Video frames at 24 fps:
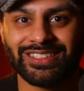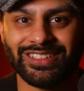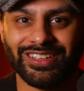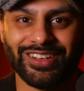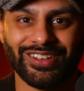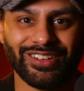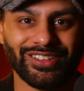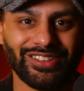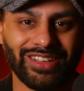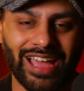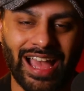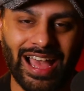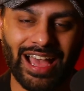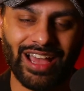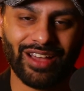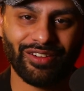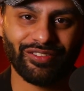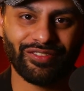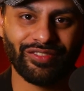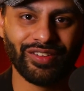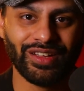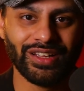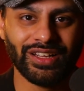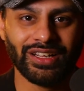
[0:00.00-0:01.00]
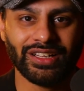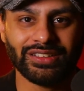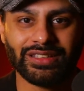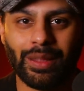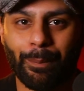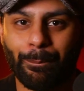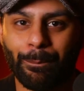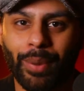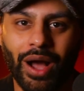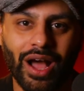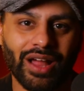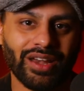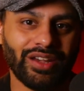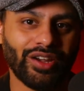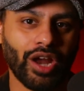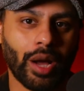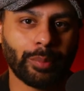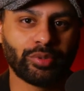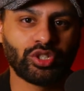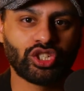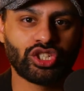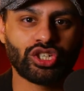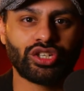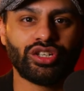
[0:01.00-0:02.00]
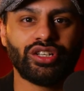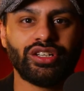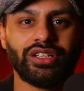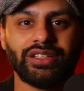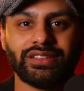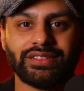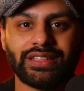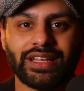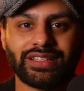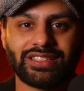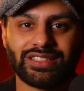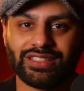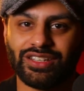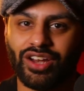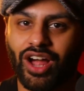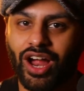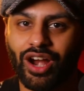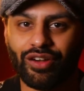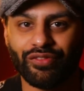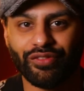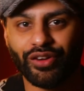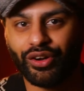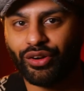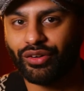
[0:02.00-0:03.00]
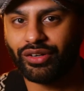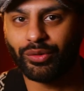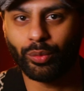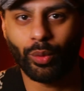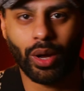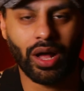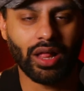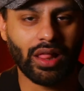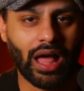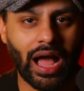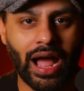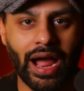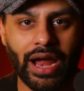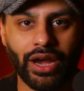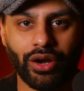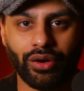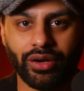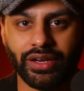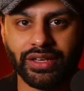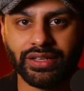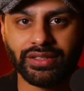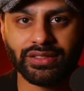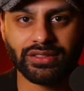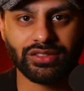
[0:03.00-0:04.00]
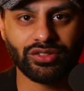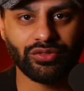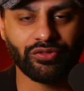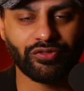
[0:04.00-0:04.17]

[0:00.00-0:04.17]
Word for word: You know, you have the button-up shirt that's not very well ironed.